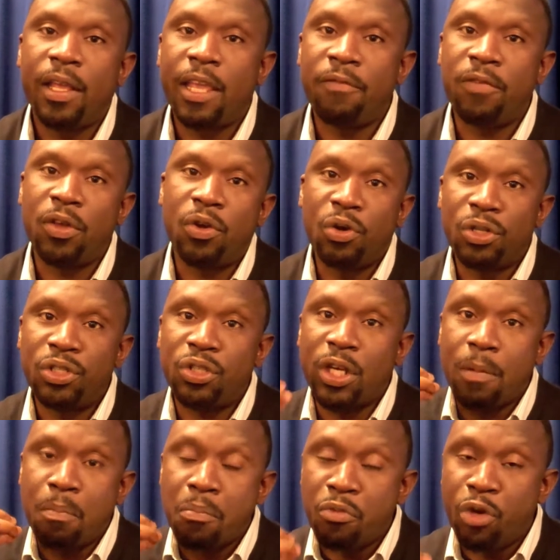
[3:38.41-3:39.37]
If you go to
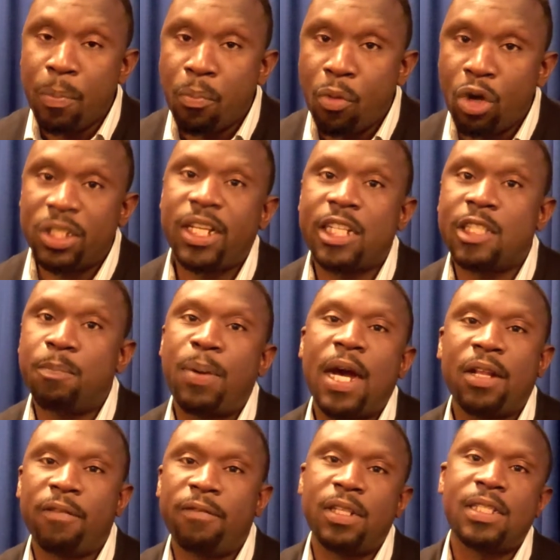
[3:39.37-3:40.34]
the remotest
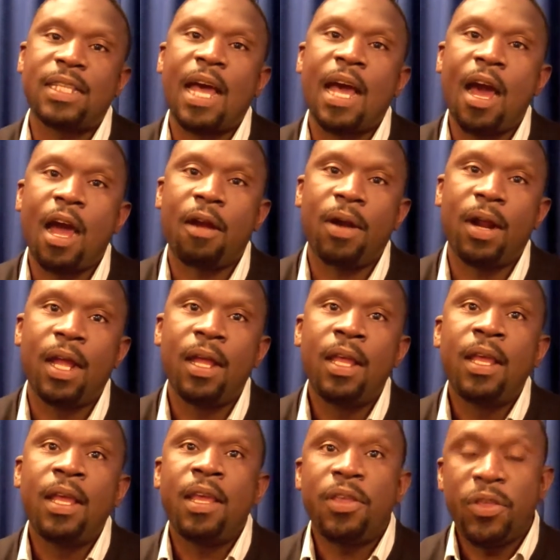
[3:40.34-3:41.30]
part of the Sahara,
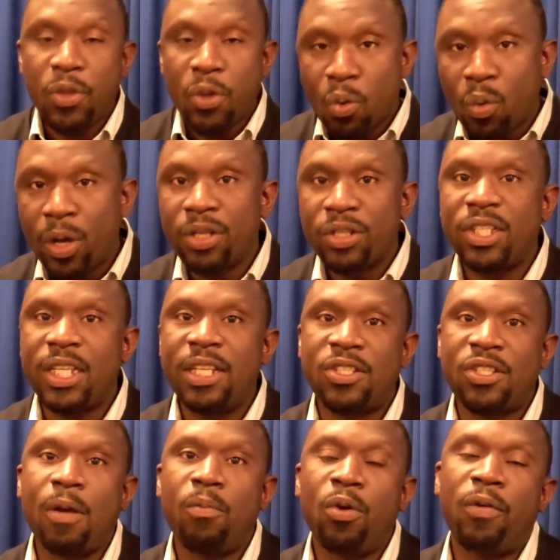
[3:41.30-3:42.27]
you will see
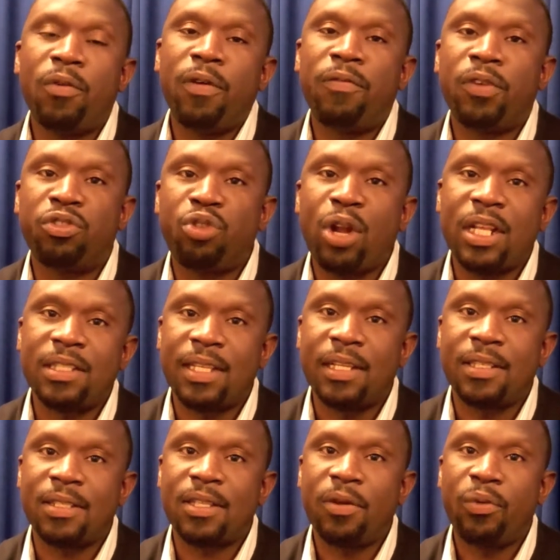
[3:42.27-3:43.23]
someone with a
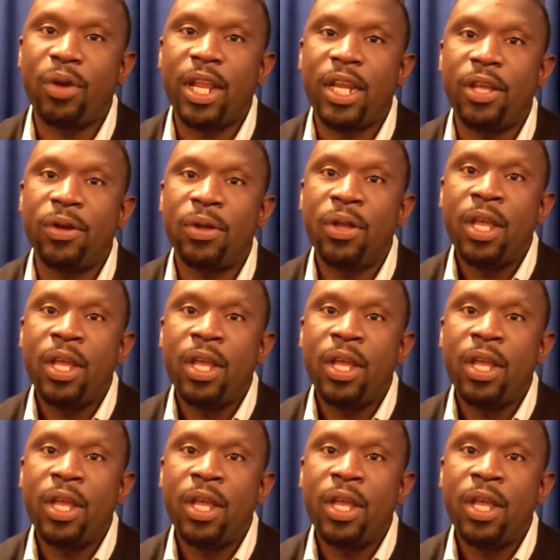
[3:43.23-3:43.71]
transistor radio.